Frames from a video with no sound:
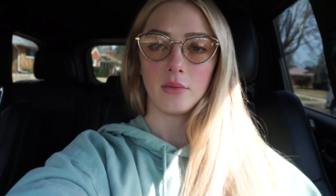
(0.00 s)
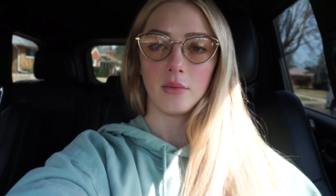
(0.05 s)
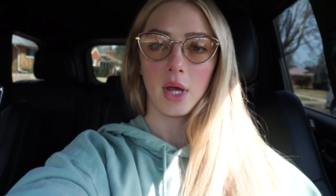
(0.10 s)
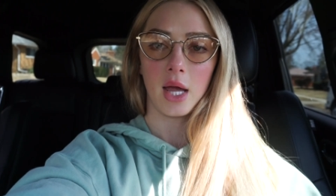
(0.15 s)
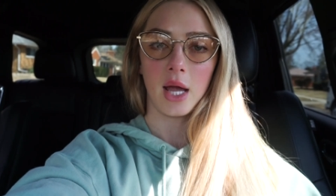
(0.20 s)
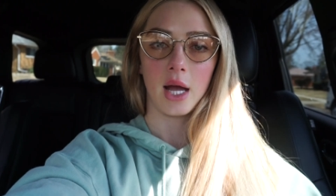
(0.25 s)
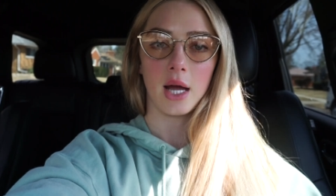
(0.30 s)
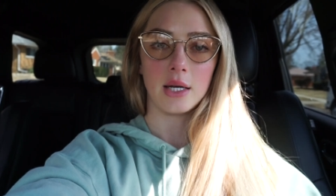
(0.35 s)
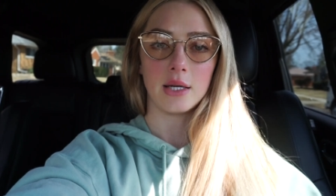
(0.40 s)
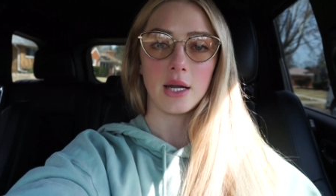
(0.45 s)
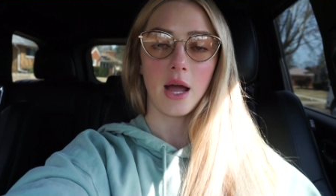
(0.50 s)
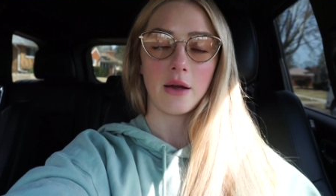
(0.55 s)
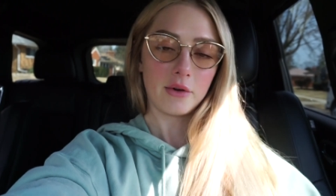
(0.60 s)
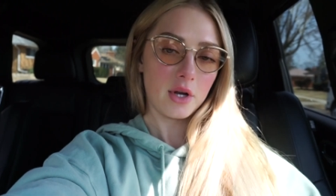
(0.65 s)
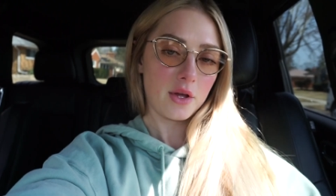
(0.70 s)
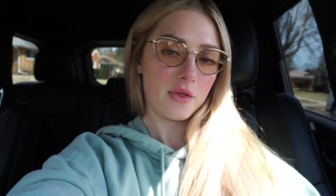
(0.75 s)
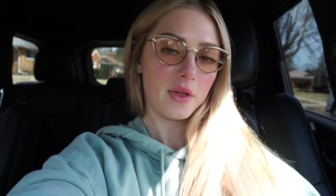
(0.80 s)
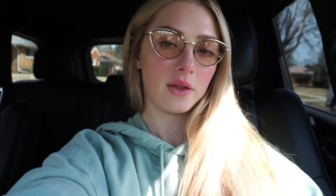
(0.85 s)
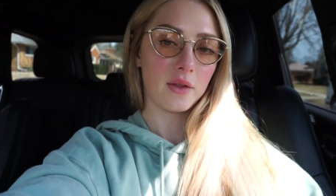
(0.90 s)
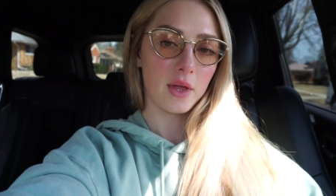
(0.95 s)
And
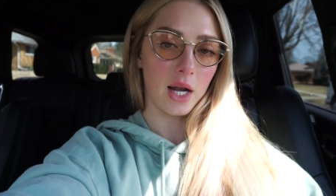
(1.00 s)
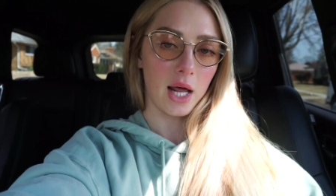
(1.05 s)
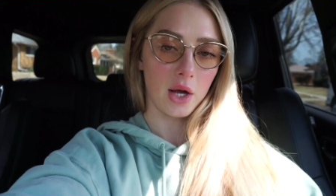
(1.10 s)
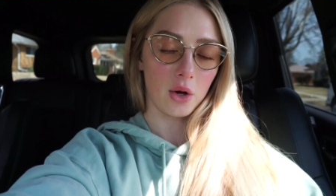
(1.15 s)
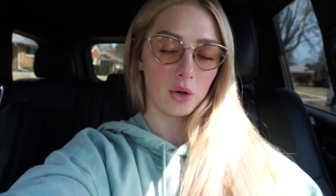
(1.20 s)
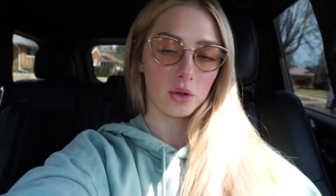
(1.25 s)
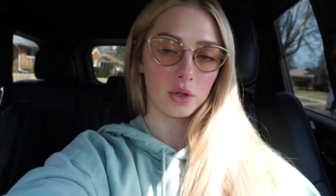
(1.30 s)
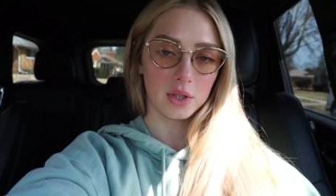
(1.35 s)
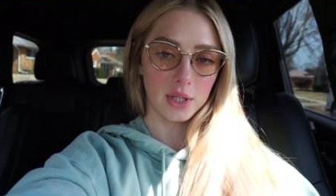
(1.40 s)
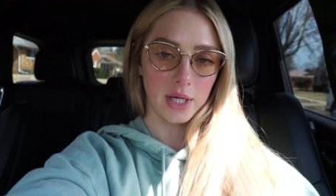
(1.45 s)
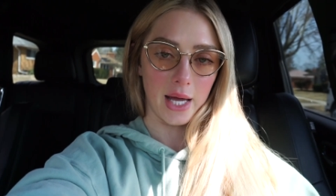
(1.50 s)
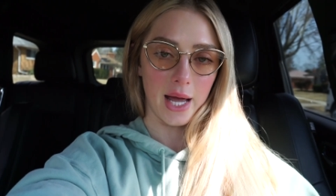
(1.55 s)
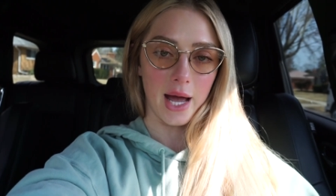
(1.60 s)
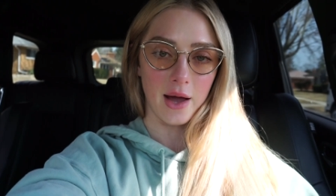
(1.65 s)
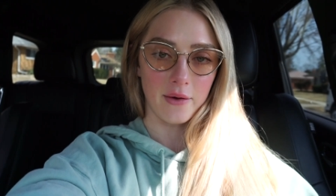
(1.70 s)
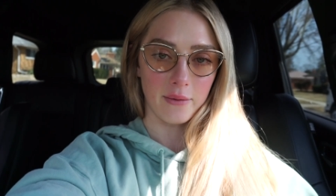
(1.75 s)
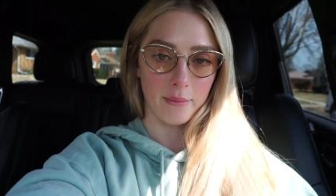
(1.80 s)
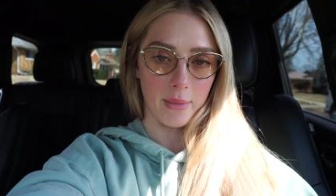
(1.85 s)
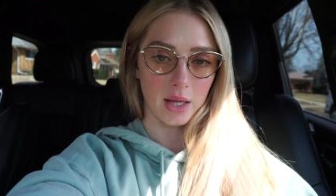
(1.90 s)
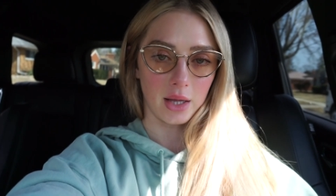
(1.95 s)
everything that I currently
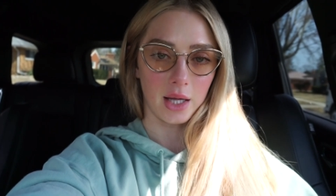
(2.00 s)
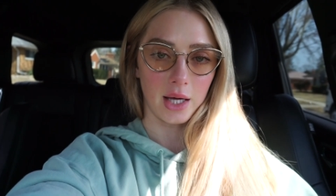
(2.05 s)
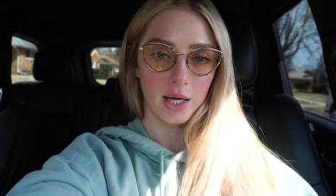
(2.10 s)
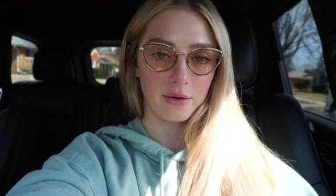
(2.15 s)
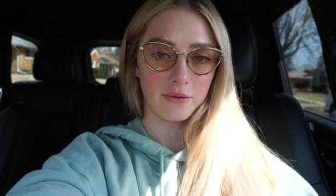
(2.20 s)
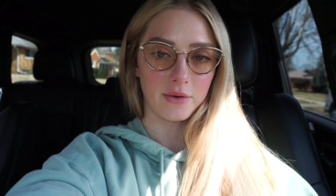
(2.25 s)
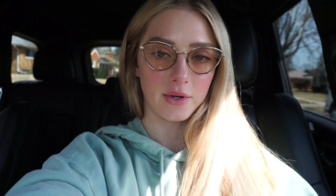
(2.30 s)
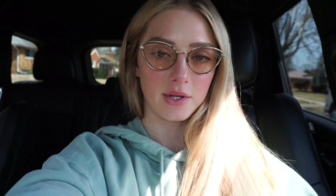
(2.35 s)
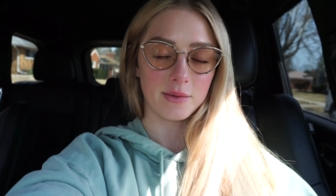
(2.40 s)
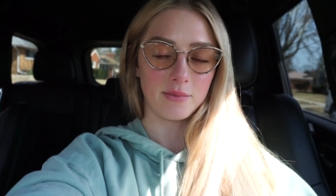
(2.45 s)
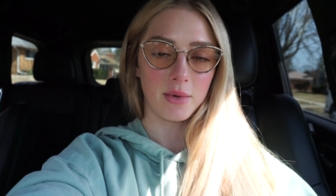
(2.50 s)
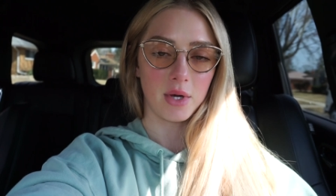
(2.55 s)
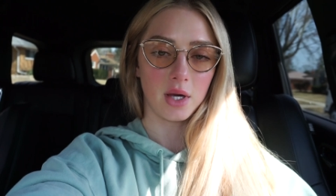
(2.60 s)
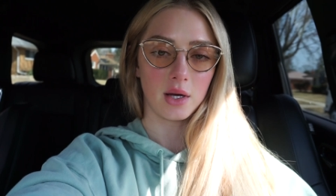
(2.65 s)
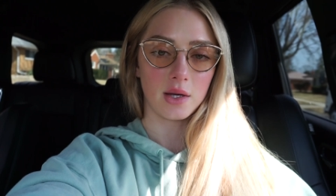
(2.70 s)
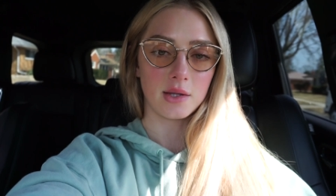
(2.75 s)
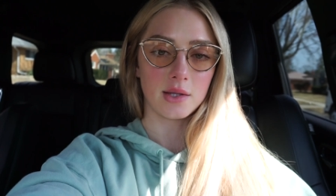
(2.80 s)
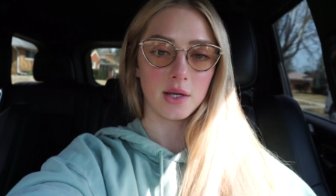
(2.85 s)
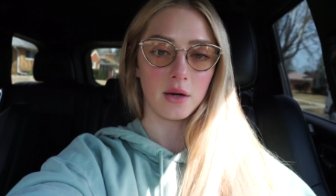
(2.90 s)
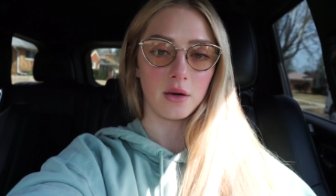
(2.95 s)
have in my life is
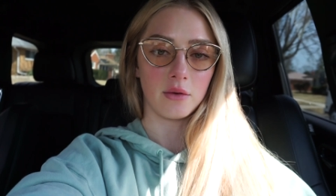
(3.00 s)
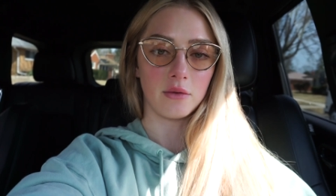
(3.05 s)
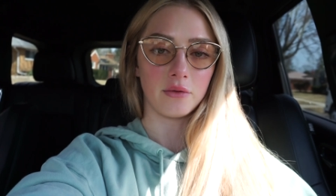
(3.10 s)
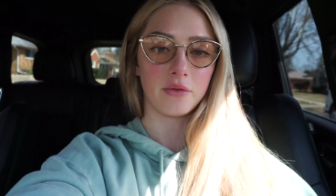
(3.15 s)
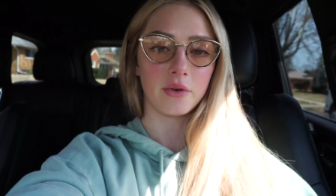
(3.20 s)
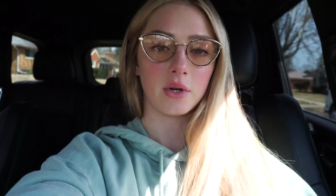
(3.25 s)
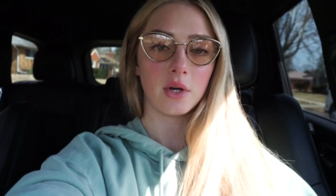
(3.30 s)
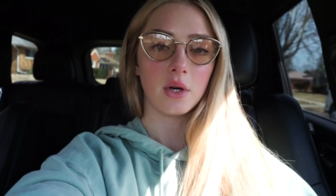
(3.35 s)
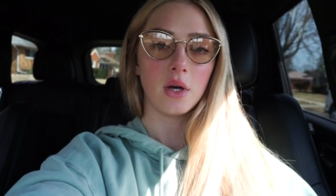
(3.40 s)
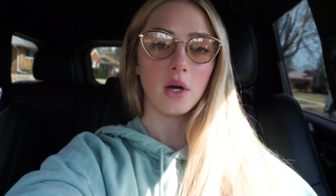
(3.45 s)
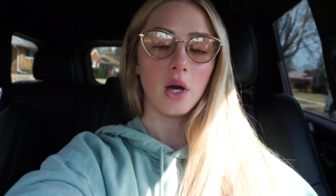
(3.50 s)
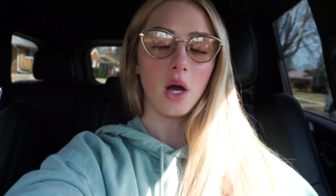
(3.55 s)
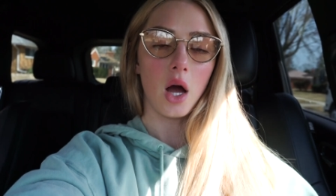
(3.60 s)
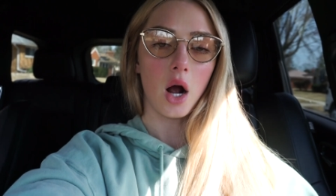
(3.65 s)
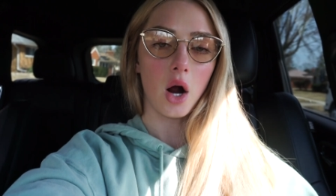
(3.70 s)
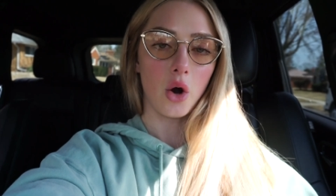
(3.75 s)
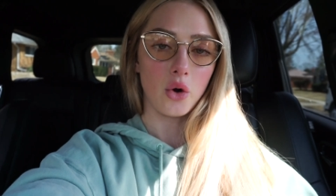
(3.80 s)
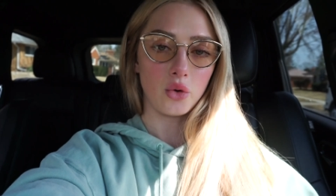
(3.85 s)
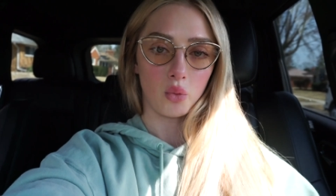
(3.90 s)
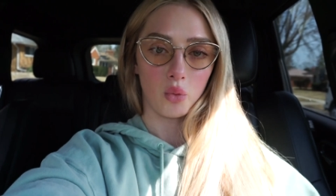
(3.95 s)
because of
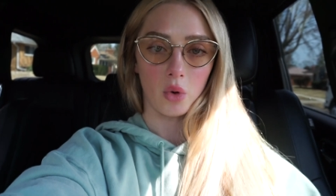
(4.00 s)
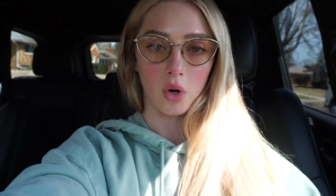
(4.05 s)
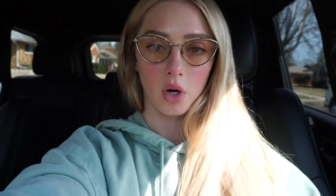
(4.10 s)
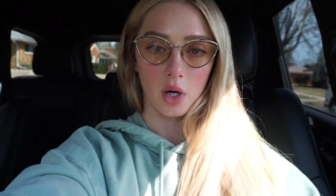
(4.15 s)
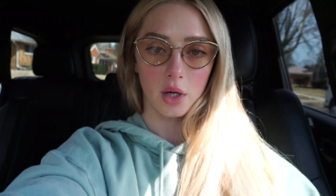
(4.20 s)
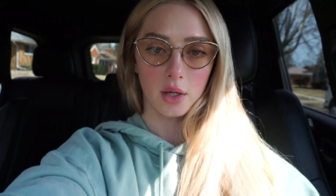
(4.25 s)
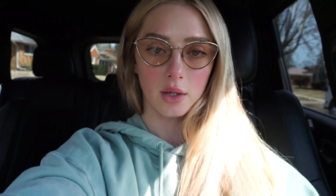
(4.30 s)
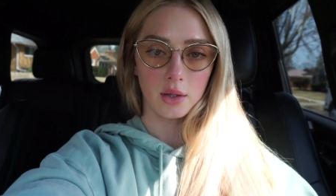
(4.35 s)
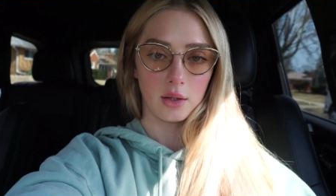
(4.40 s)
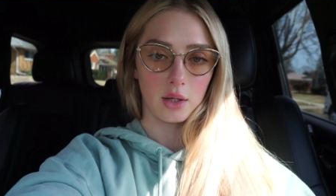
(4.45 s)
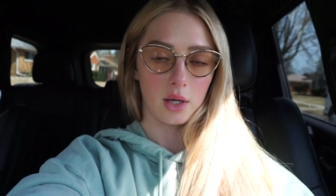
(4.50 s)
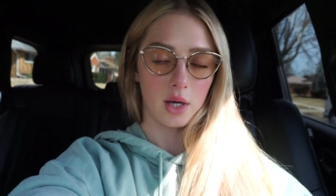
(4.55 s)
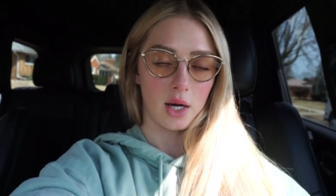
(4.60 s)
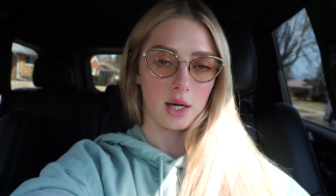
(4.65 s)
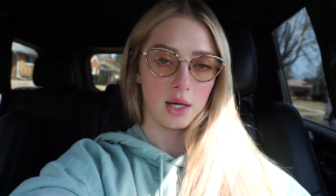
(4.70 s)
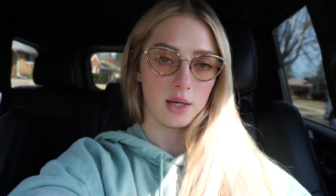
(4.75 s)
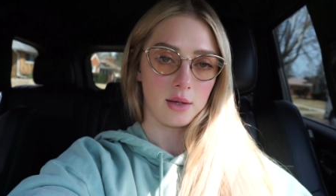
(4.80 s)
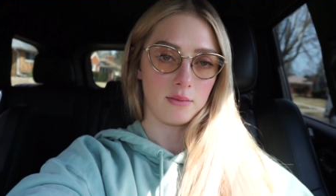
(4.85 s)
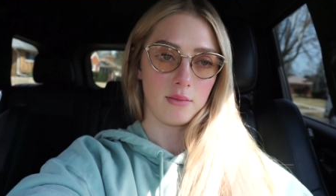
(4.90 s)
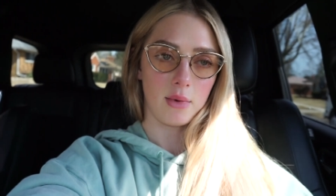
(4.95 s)
hard work.
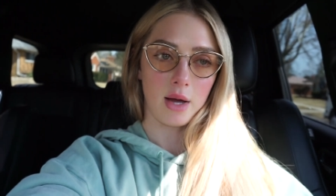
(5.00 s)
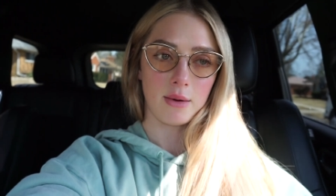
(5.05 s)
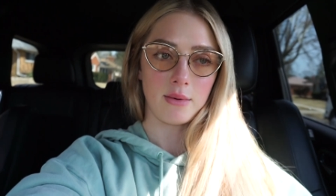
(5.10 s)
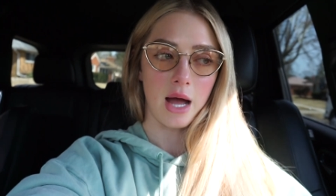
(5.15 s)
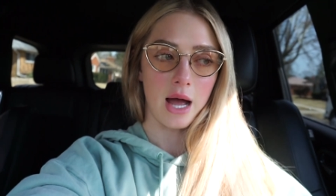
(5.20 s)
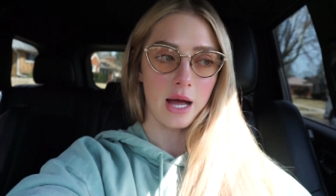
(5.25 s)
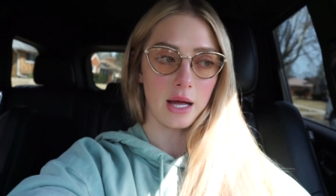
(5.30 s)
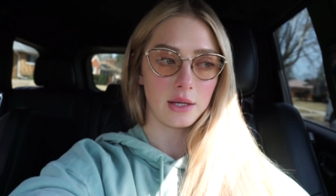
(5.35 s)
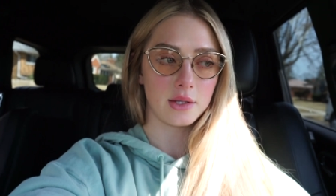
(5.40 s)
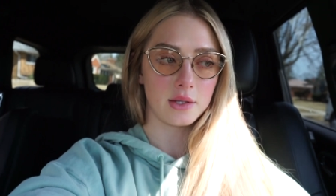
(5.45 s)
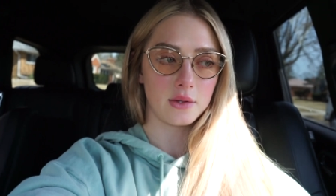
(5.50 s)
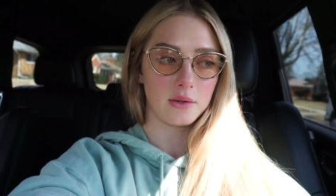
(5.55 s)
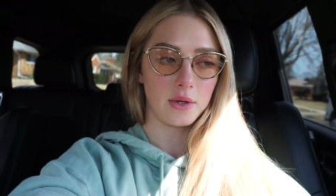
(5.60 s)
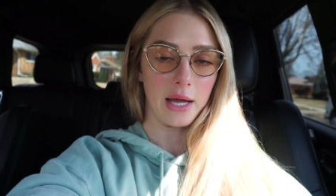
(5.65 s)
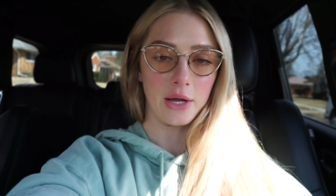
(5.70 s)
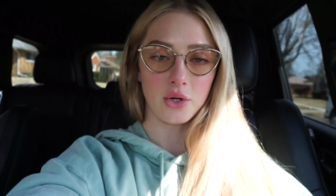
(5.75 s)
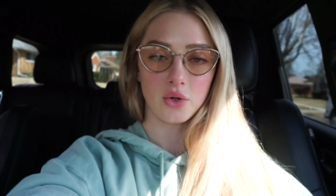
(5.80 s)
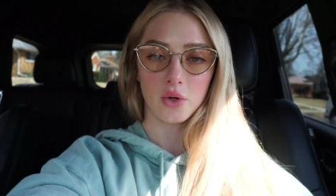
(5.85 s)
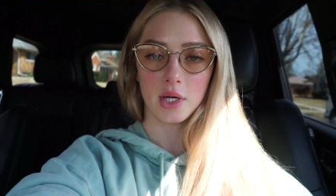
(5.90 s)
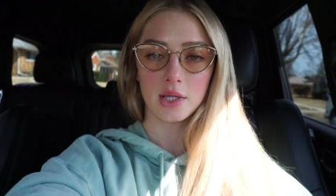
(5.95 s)
Um, I'm not
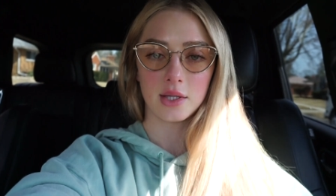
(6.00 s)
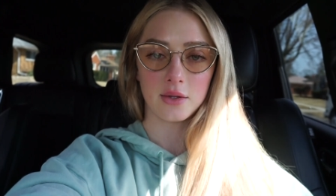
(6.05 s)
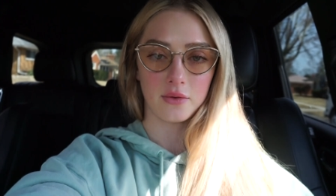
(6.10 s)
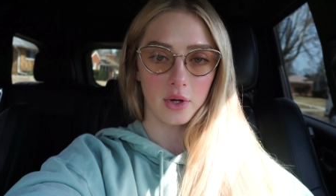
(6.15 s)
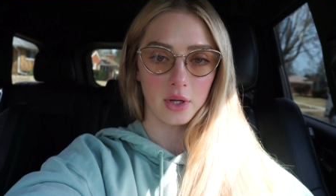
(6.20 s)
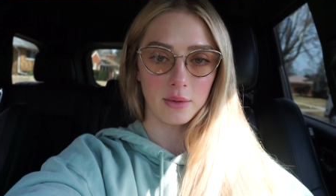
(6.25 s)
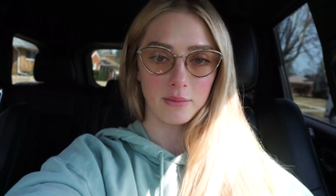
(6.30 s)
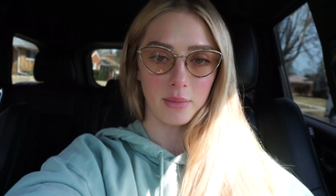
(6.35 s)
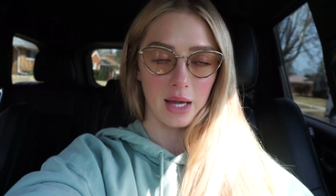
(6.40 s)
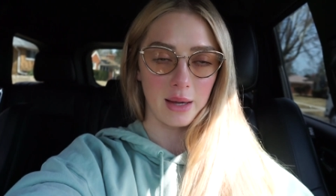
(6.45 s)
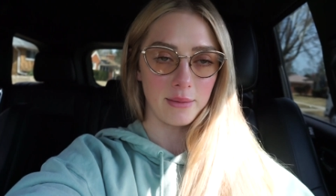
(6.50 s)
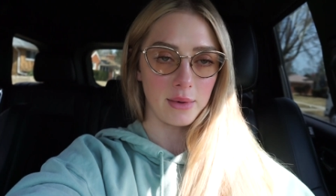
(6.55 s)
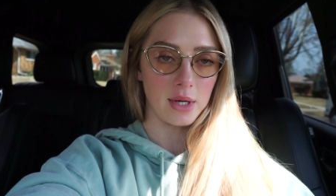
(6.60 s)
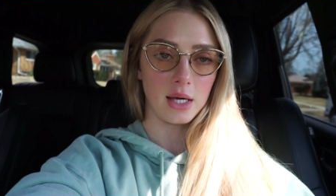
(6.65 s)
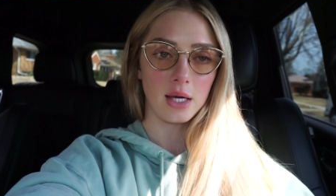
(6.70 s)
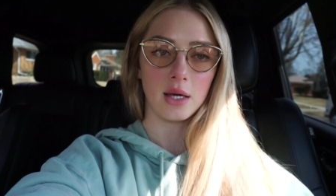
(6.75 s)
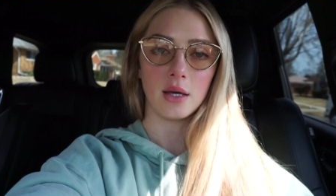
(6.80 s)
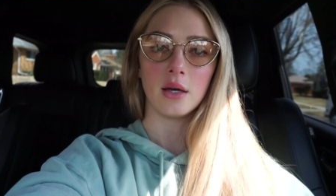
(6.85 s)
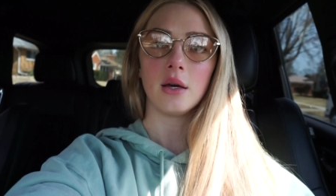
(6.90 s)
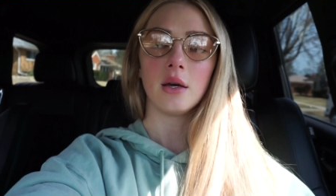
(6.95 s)
a trust fund
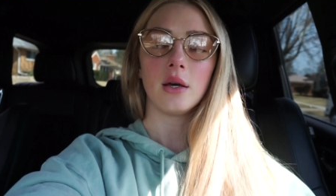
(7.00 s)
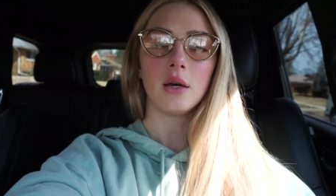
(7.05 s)
baby.